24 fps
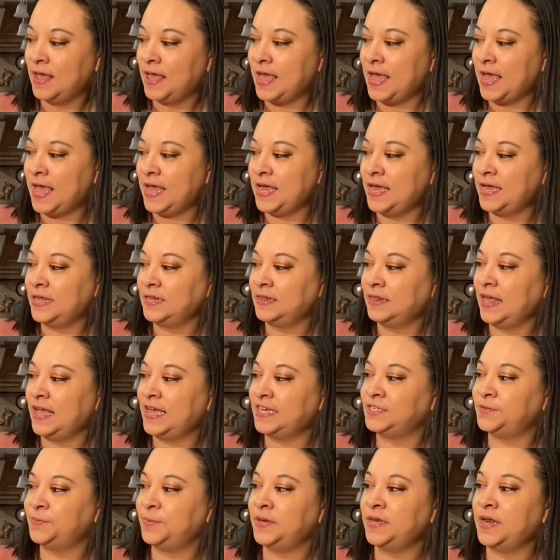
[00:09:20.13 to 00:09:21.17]
And
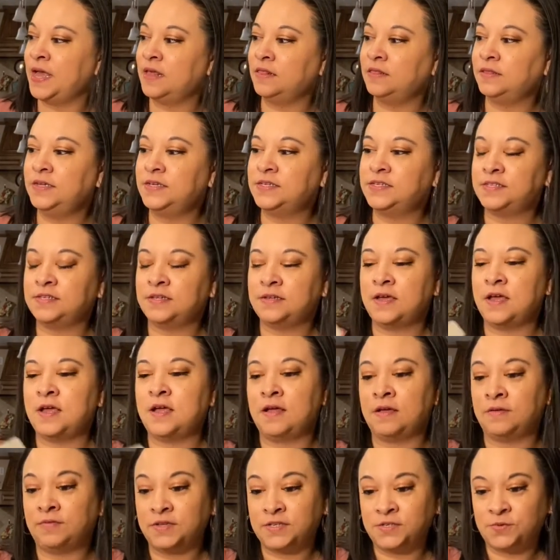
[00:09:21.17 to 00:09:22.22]
last but not least,
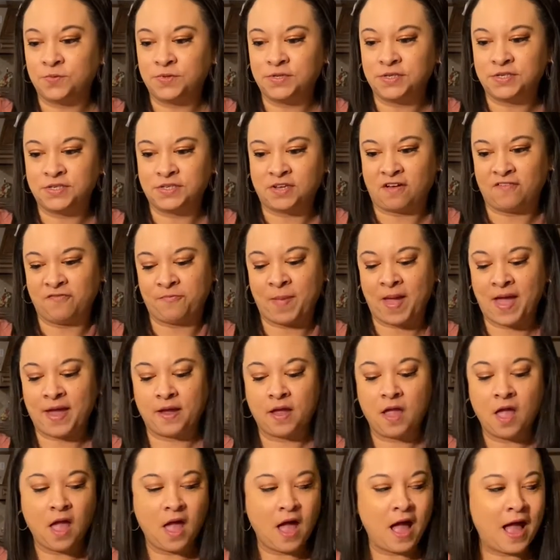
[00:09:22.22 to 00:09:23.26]
this one's a
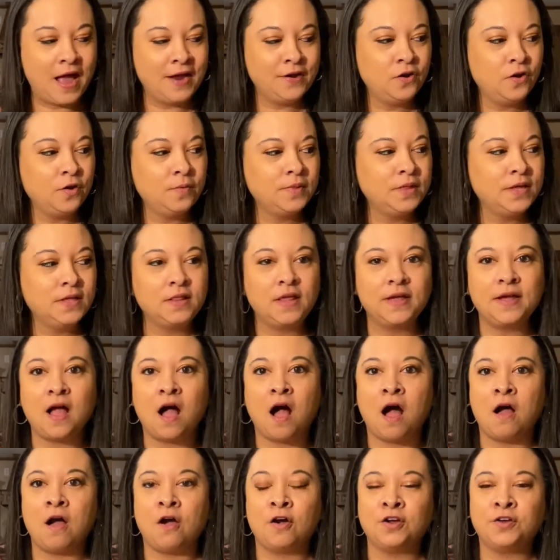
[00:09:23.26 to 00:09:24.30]
softback. I normally like
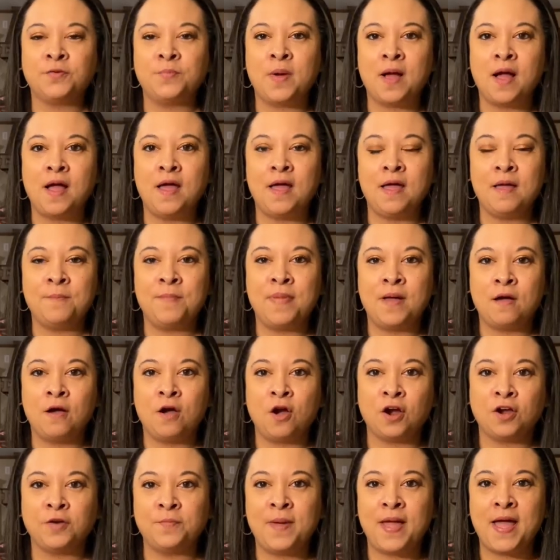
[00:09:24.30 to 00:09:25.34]

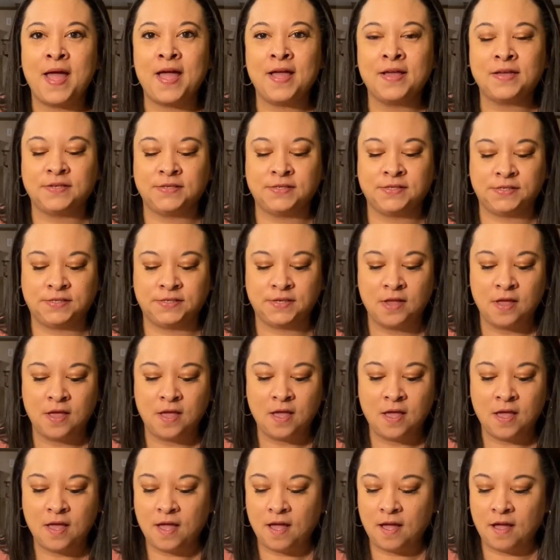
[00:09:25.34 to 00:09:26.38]
hardbacks.
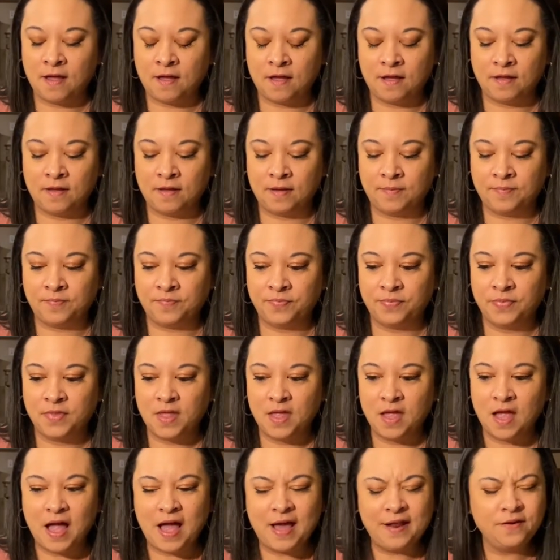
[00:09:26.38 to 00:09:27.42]
I
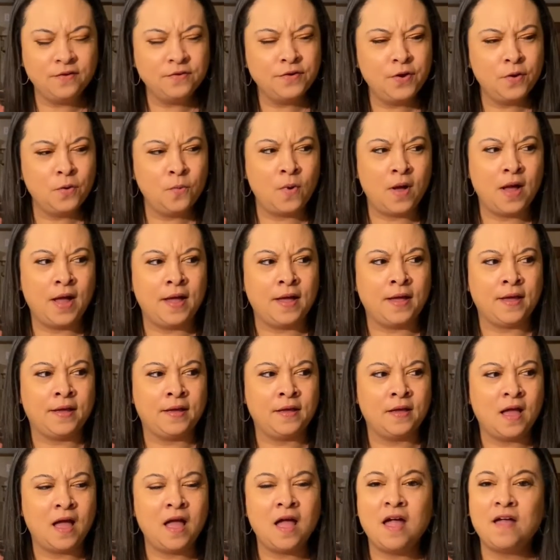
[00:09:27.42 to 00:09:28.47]
don't know
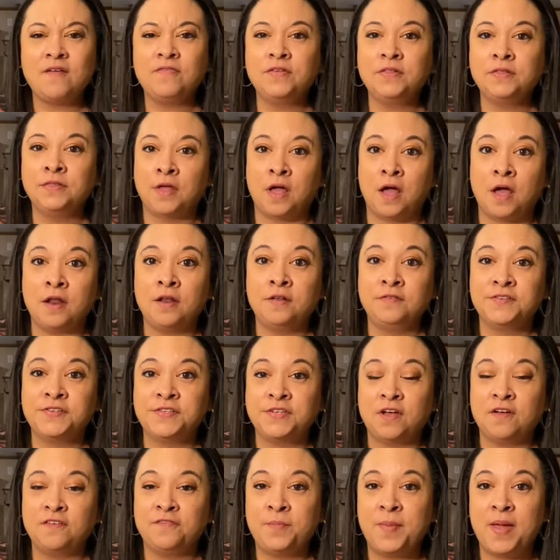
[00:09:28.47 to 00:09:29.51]
why. I have a lot of
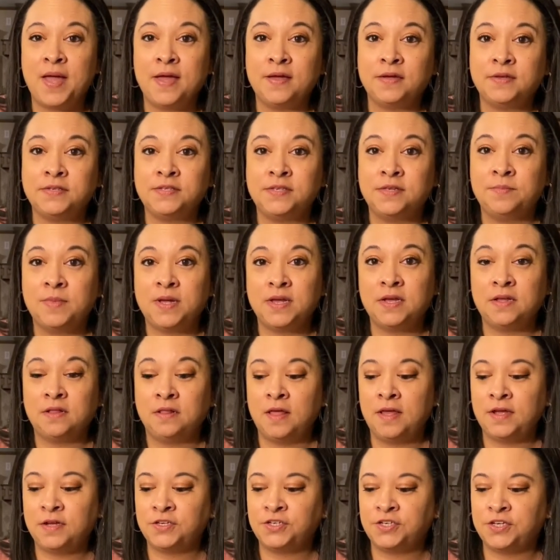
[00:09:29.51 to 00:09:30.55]
softbacks in my
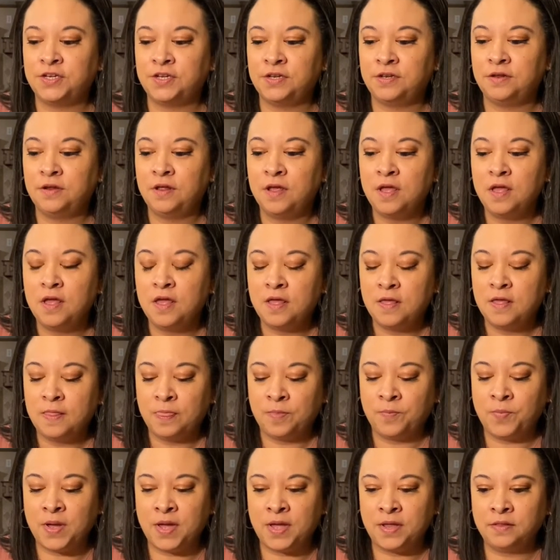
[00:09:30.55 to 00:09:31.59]
collection.
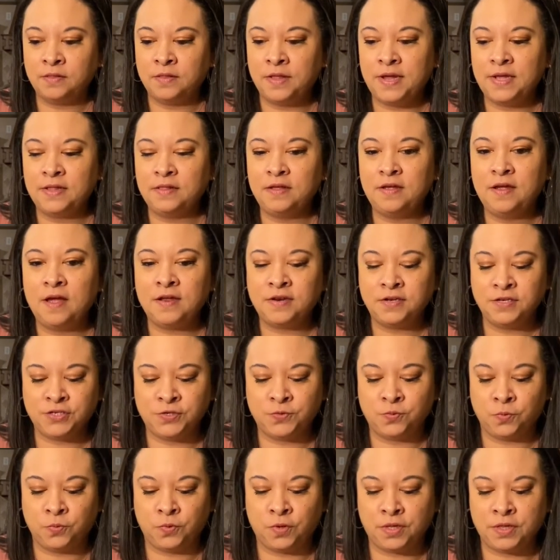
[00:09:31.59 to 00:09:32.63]
But lately, I've just
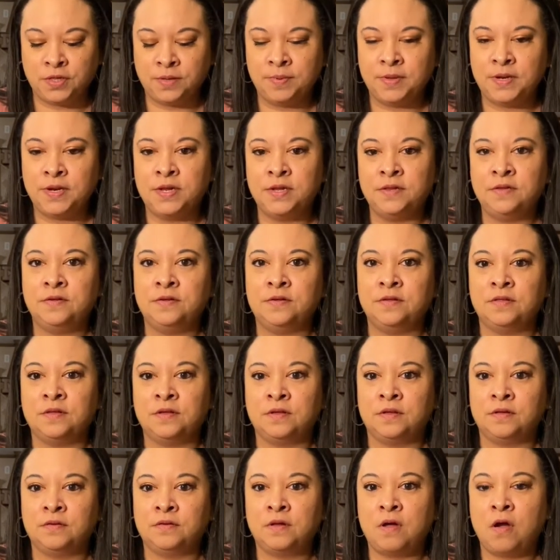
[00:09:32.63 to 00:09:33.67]
really been into
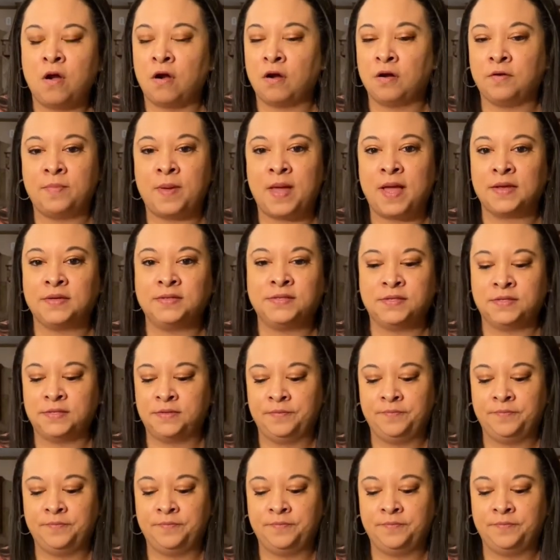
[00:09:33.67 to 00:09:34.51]
the hardbacks.